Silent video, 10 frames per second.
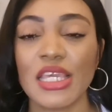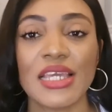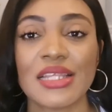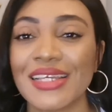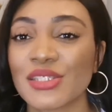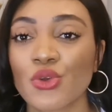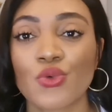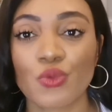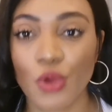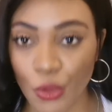It's
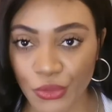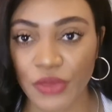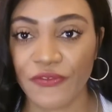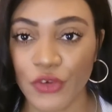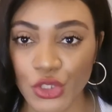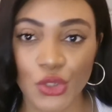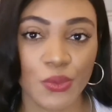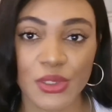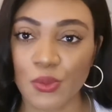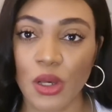growth for
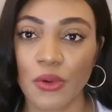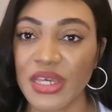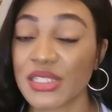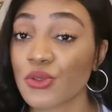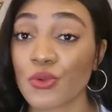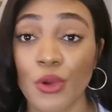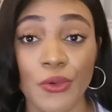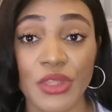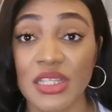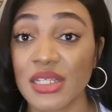you as well. It's
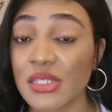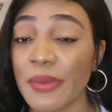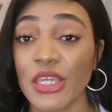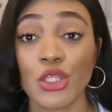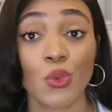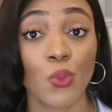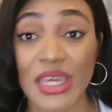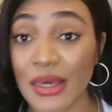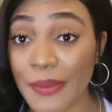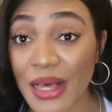growth. It doesn't make you the
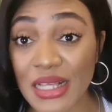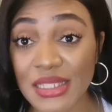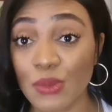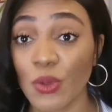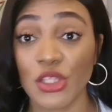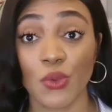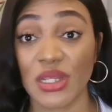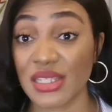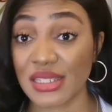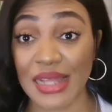weaker person when you
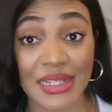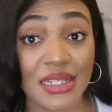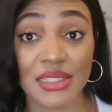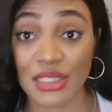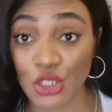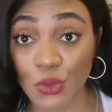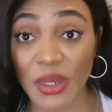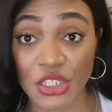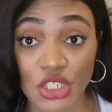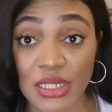understand a
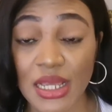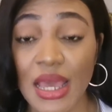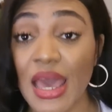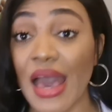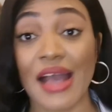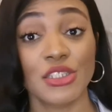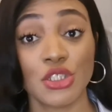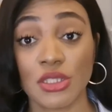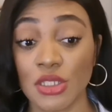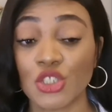situation and
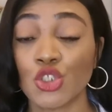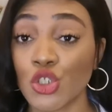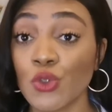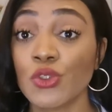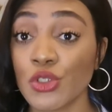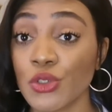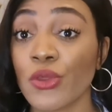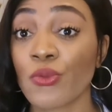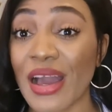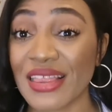choose to do
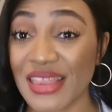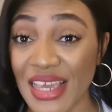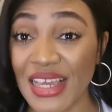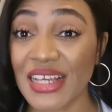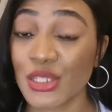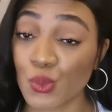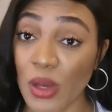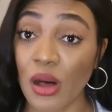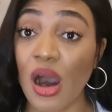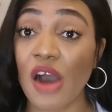the right thing as
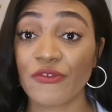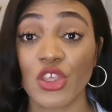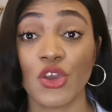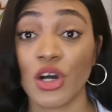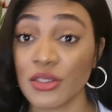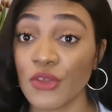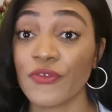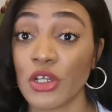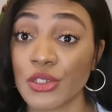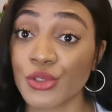well after
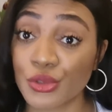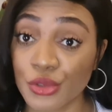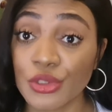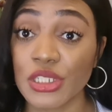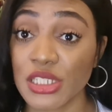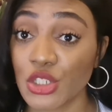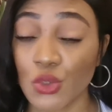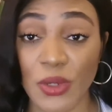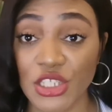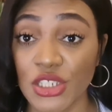you've understood the
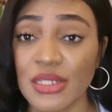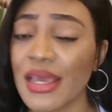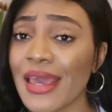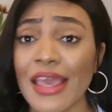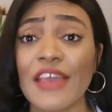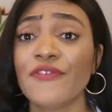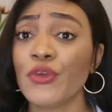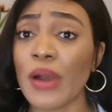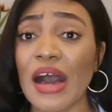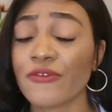situation. If
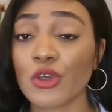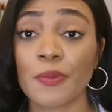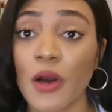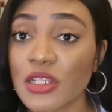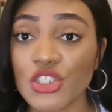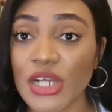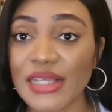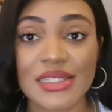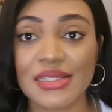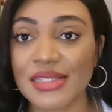you have to
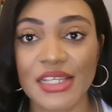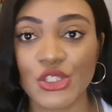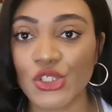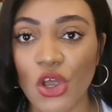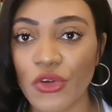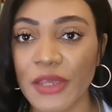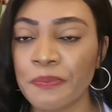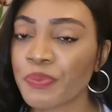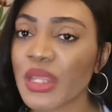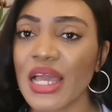apologize and say sorry.
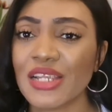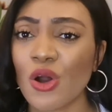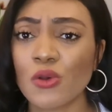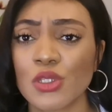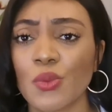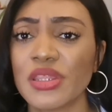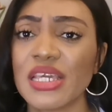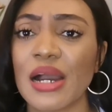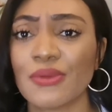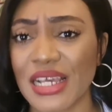And also, one
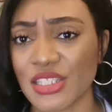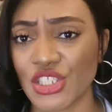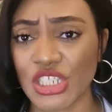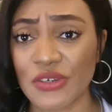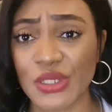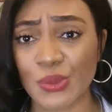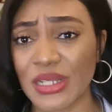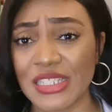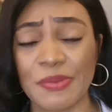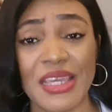thing I would like to share as
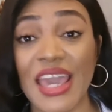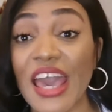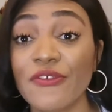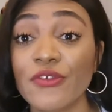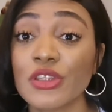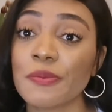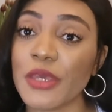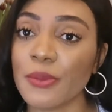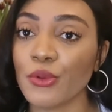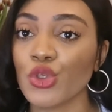well is be careful the
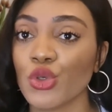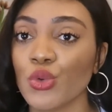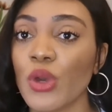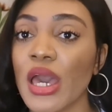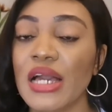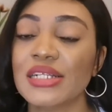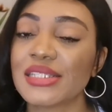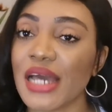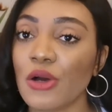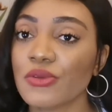people you
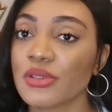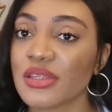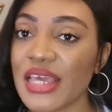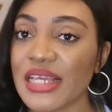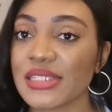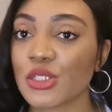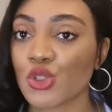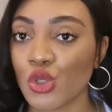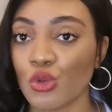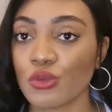tell things
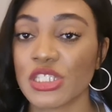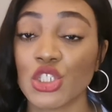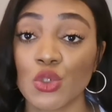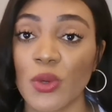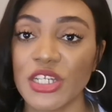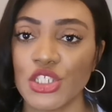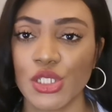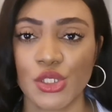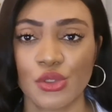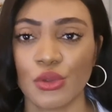to,
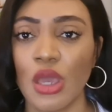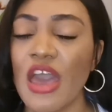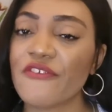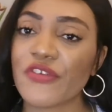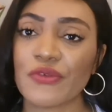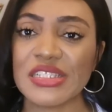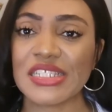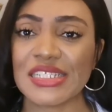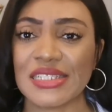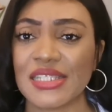situations to. For
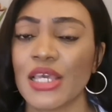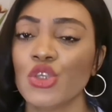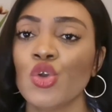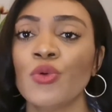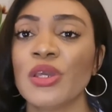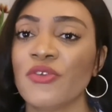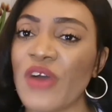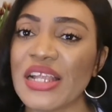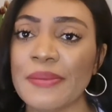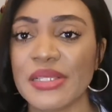instance, you've
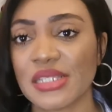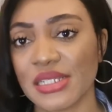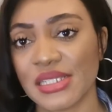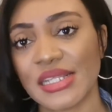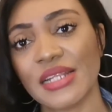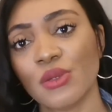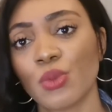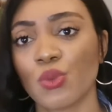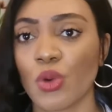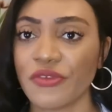had a misunderstanding
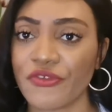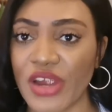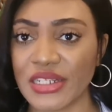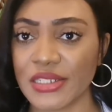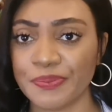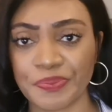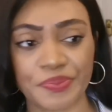with one friend.